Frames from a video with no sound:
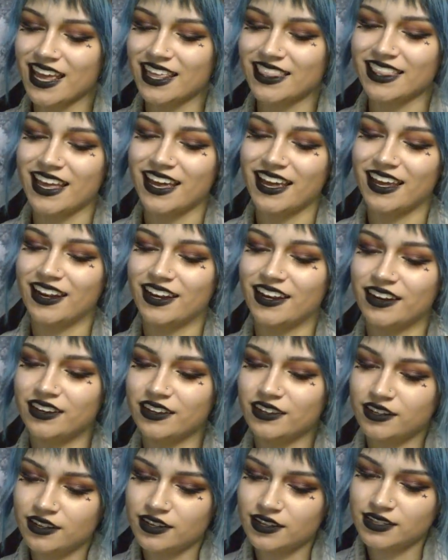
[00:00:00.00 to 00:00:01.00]
and then
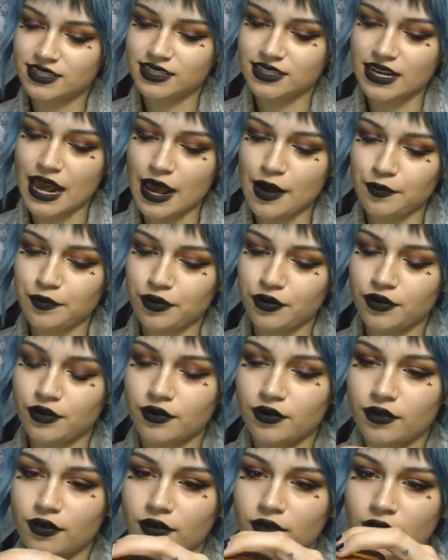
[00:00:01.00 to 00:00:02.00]
snap
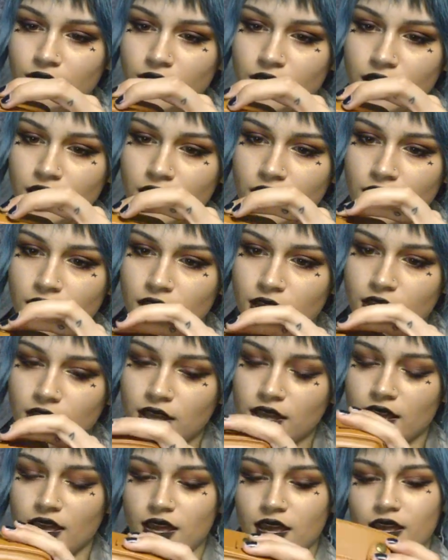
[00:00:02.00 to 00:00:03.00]

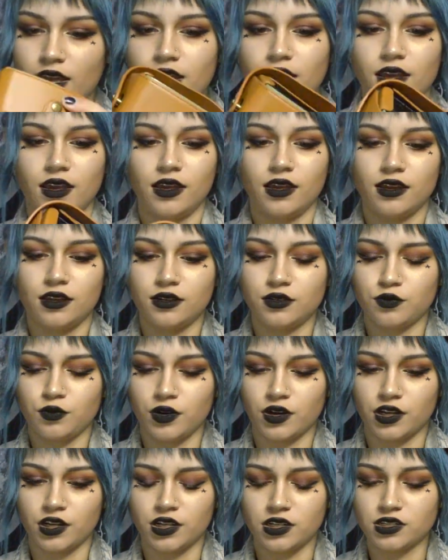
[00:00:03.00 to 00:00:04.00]
and
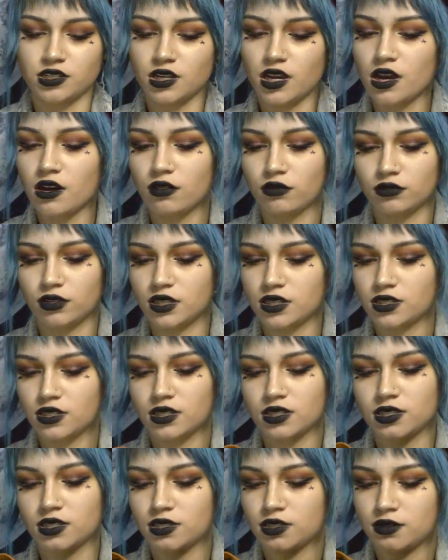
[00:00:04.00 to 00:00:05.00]
we're good to go. This
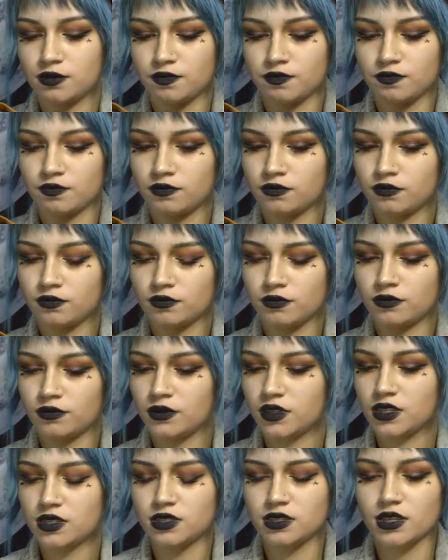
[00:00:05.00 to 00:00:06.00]
is
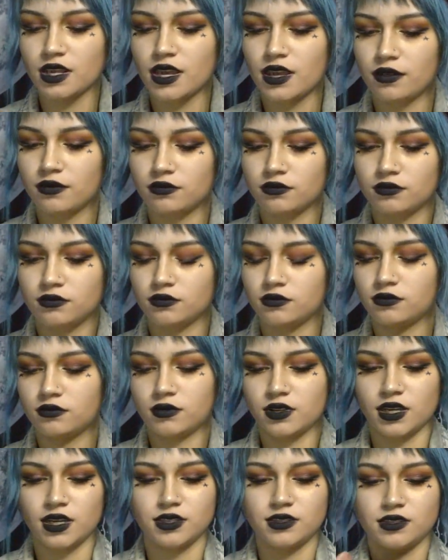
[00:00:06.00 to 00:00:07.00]
this is it.
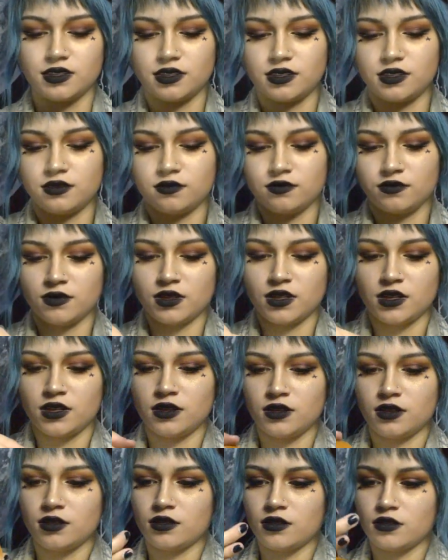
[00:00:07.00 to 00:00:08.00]
It's
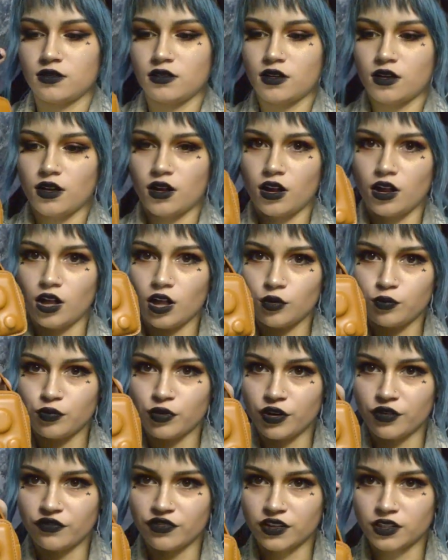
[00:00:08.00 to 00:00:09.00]
all
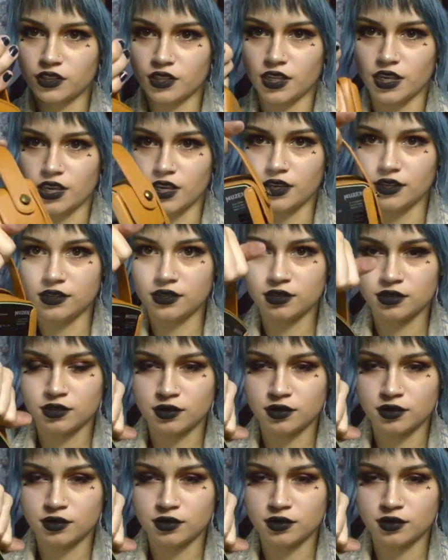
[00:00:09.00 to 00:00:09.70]
perfectly